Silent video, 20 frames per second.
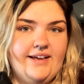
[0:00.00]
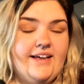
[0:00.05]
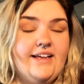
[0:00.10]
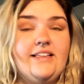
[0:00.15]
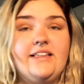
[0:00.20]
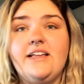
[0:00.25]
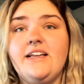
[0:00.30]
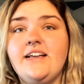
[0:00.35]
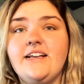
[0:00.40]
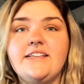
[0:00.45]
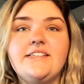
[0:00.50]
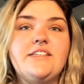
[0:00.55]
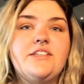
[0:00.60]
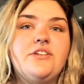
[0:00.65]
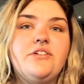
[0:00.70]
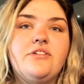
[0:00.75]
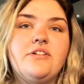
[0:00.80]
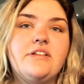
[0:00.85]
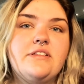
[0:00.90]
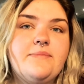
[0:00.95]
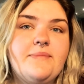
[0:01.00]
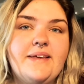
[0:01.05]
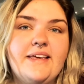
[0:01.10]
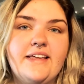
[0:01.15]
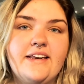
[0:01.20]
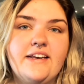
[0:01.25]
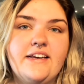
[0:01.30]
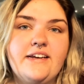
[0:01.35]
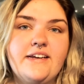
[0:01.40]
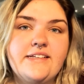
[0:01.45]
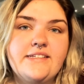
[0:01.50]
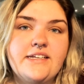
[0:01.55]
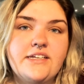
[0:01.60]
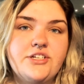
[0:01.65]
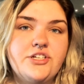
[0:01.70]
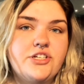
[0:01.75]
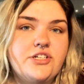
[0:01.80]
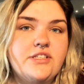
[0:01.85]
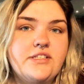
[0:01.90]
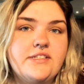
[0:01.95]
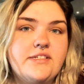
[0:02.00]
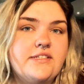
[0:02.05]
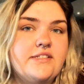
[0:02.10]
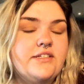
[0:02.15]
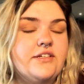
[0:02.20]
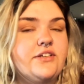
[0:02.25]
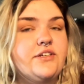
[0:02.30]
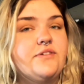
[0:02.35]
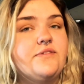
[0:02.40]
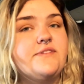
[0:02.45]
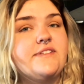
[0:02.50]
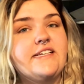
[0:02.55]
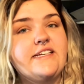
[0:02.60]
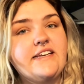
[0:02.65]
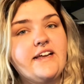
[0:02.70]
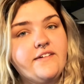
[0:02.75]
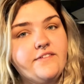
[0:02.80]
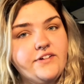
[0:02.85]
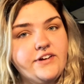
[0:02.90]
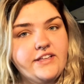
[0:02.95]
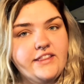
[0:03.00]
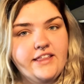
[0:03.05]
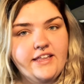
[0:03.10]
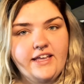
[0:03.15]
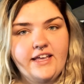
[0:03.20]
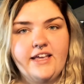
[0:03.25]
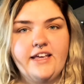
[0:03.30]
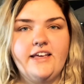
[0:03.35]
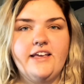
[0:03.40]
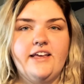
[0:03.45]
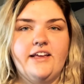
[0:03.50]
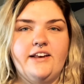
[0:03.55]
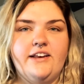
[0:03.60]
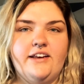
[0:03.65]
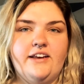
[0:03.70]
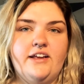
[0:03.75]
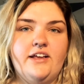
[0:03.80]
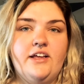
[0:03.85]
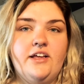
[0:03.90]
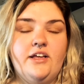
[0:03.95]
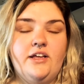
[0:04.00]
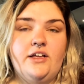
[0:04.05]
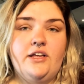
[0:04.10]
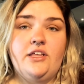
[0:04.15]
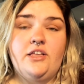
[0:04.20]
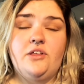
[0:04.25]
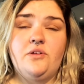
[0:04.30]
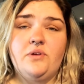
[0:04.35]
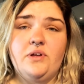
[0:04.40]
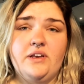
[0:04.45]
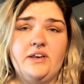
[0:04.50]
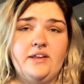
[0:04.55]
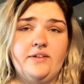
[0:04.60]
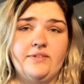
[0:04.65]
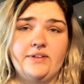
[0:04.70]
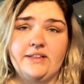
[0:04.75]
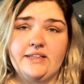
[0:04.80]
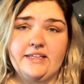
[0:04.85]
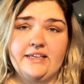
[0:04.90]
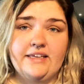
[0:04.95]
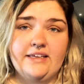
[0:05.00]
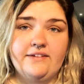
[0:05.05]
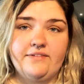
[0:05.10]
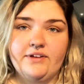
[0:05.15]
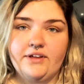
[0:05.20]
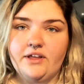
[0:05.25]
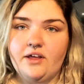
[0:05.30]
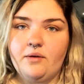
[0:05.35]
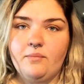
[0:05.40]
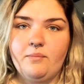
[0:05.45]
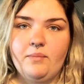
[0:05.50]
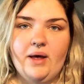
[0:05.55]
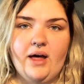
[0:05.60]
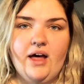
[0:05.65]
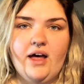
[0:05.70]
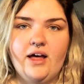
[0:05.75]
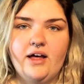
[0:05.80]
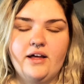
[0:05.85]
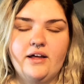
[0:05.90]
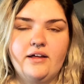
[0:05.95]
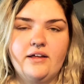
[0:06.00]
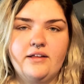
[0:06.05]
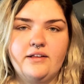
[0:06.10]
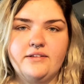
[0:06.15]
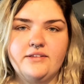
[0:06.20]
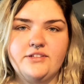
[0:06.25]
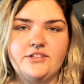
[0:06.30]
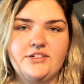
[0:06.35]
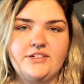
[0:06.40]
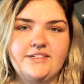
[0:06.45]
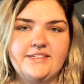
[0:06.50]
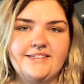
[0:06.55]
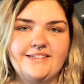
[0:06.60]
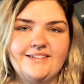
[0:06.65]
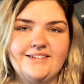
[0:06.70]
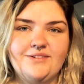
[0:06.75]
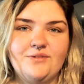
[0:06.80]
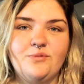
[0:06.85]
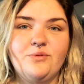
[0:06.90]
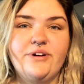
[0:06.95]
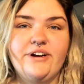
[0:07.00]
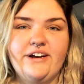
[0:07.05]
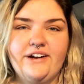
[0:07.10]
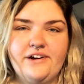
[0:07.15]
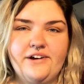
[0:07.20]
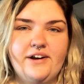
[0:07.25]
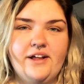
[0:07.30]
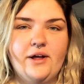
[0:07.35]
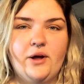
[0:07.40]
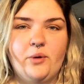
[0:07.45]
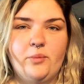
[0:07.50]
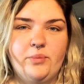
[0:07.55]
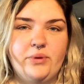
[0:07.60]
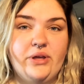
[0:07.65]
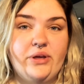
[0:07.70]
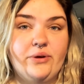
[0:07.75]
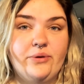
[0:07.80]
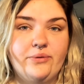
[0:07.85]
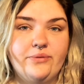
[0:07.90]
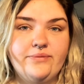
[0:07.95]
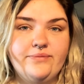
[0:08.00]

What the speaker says: I guess you don't have to make any decisions until you've seen everything, and you can even leave and come back. It's just, we're here to help you.